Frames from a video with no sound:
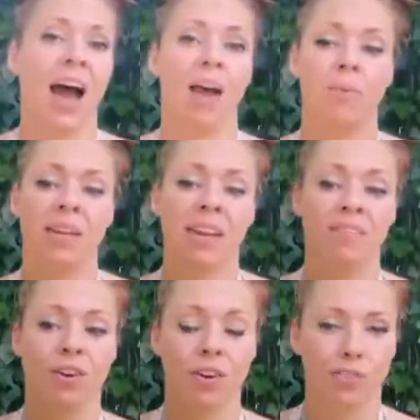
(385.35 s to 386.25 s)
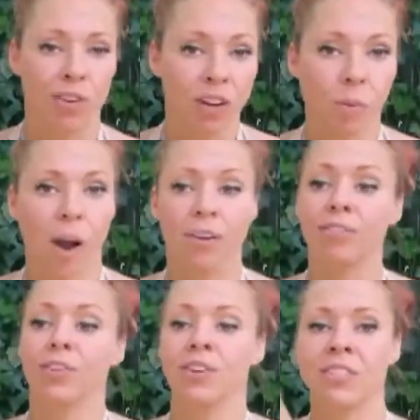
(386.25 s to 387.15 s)
I would give her a drink of water
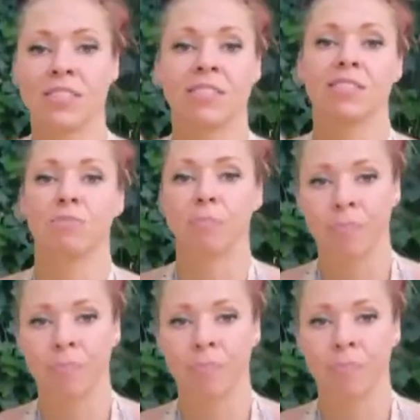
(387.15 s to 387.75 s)
first,